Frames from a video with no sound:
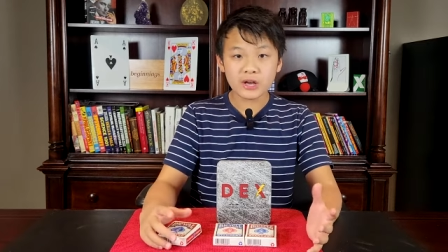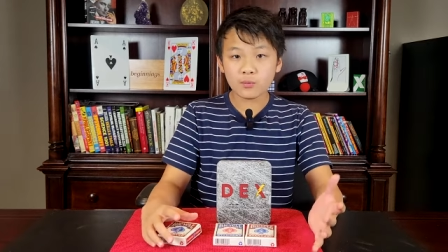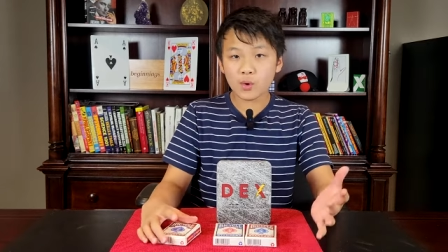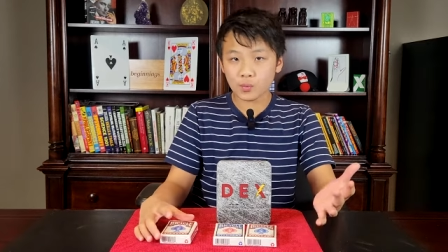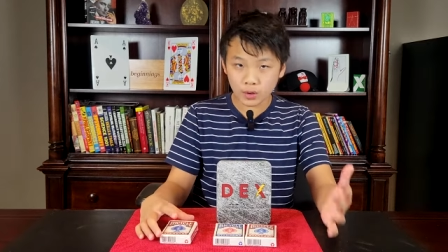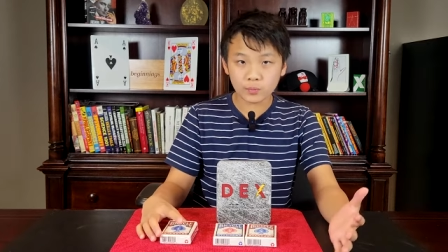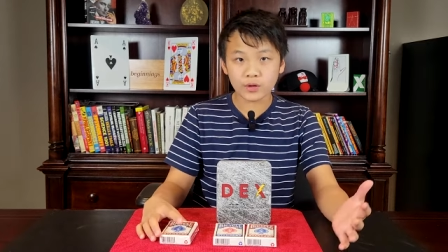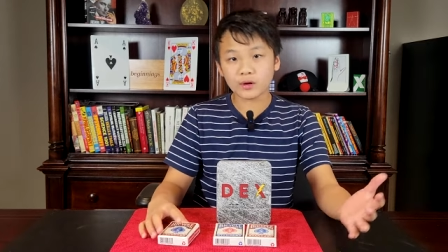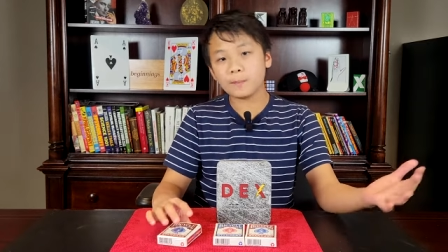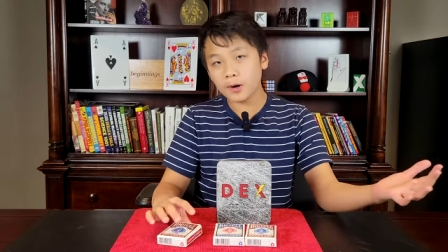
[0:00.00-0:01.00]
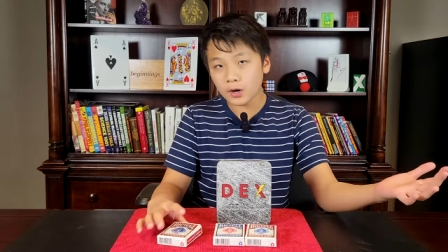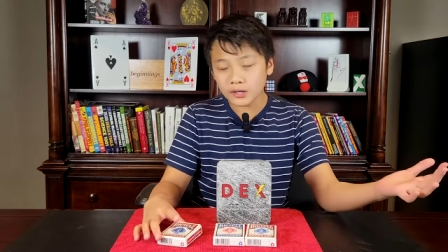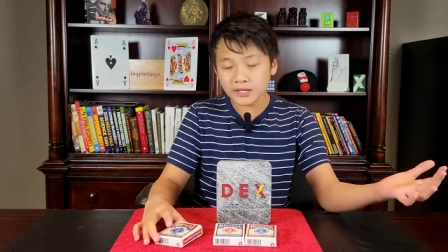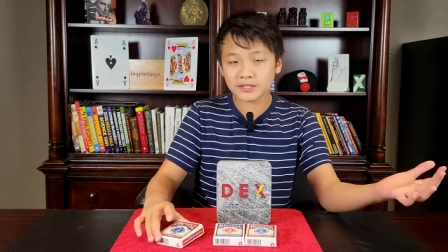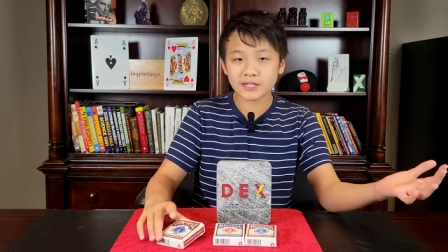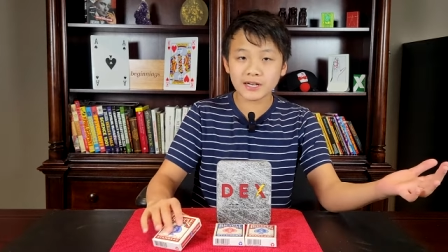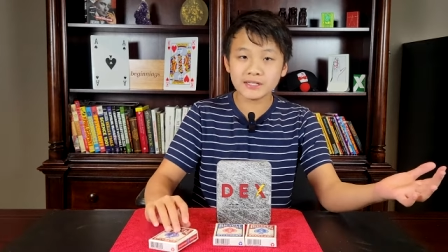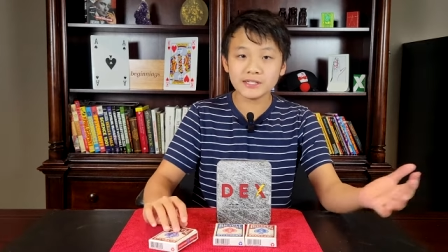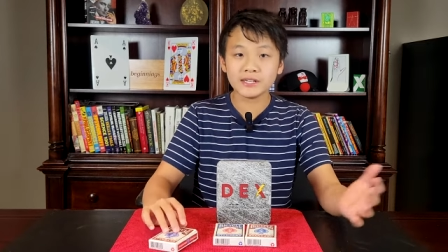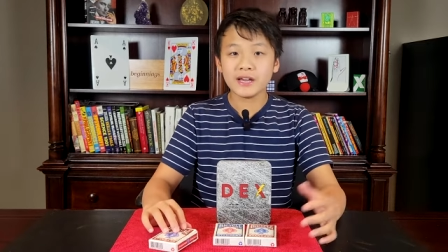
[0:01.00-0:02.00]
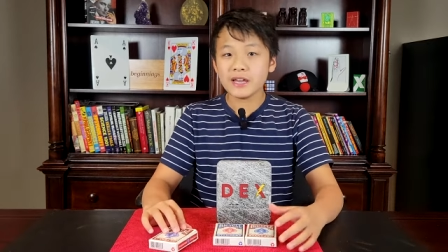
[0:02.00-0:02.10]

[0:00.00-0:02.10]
it won't work with all pocket sizes,